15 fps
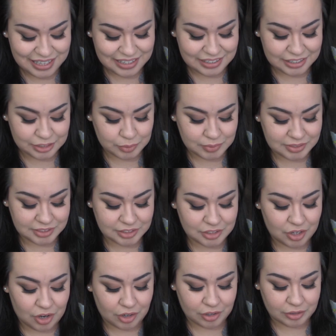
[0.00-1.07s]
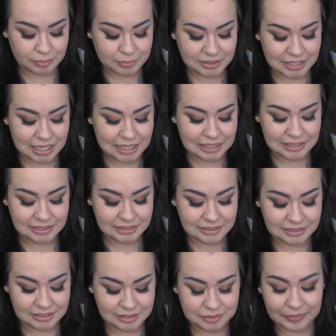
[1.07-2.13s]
This one is caramelized.